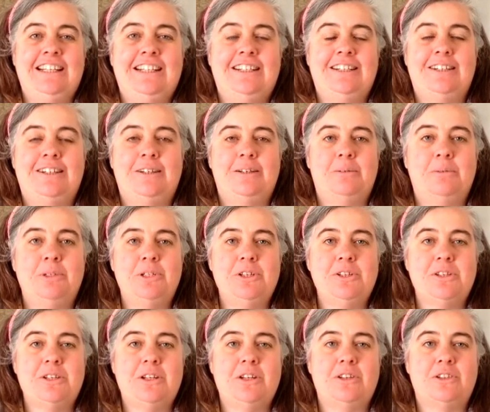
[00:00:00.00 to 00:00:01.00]
We're
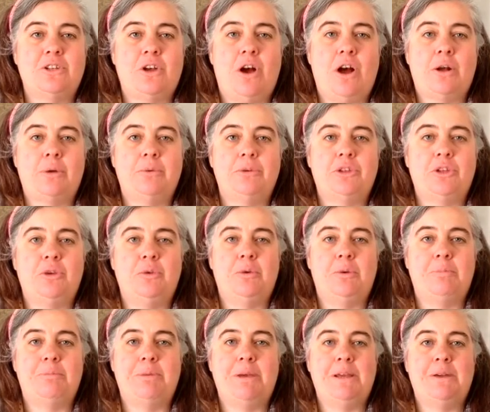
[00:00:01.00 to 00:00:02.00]
just going to talk with
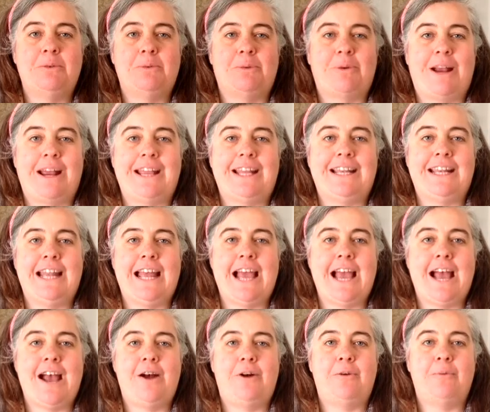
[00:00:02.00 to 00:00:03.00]
you a bit right
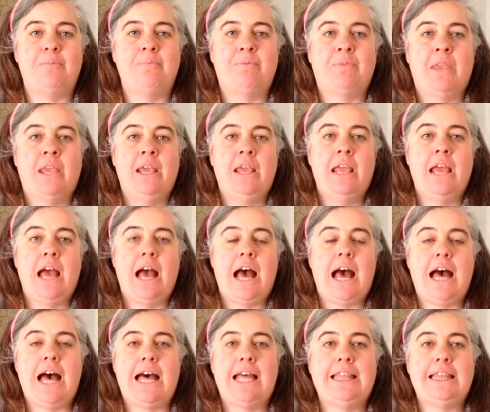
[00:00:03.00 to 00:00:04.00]
now
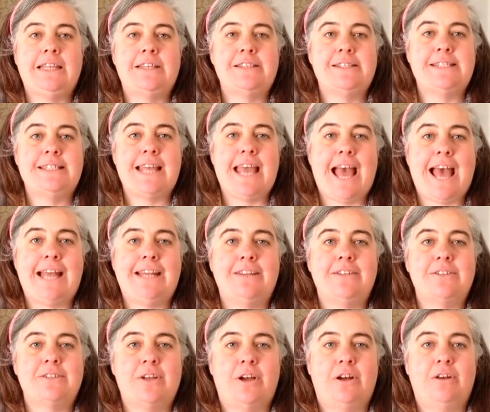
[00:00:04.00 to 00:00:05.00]
on the
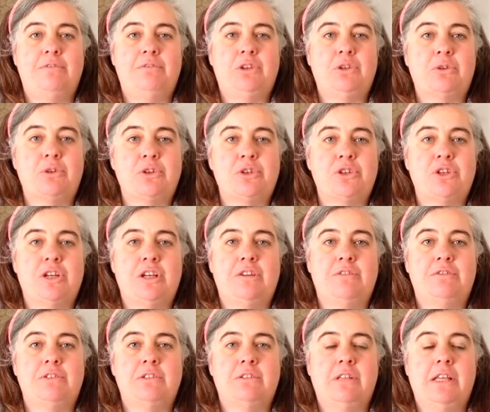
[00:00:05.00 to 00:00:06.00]
status of your
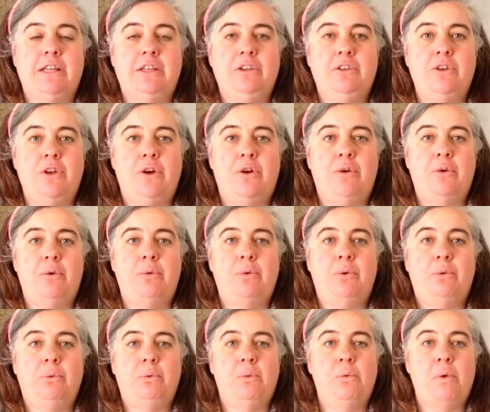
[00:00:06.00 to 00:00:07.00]
shift, let you know
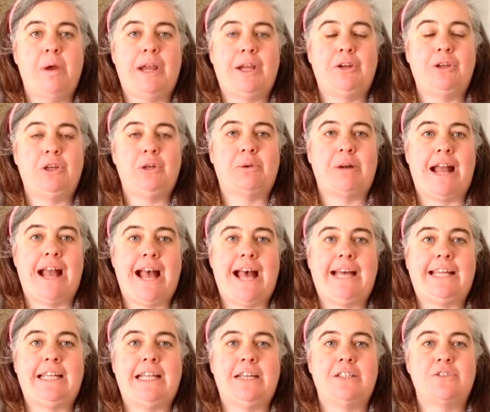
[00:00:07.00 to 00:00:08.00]
where you're
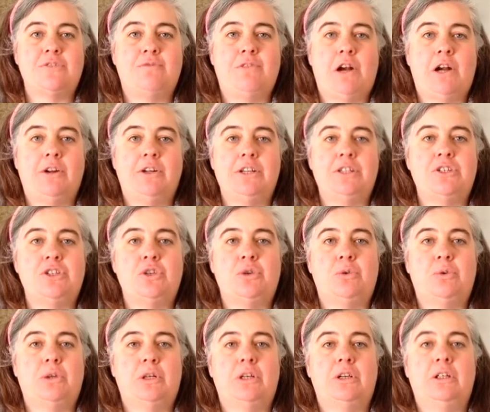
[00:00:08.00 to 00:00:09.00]
at as far as
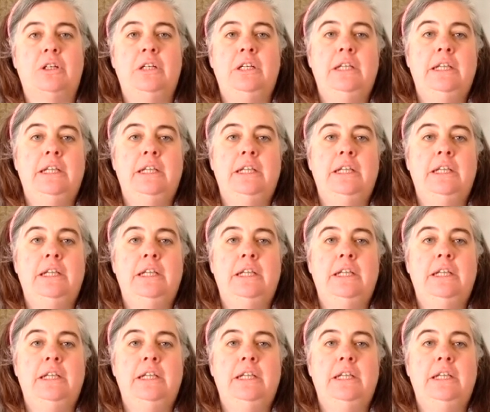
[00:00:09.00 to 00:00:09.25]
your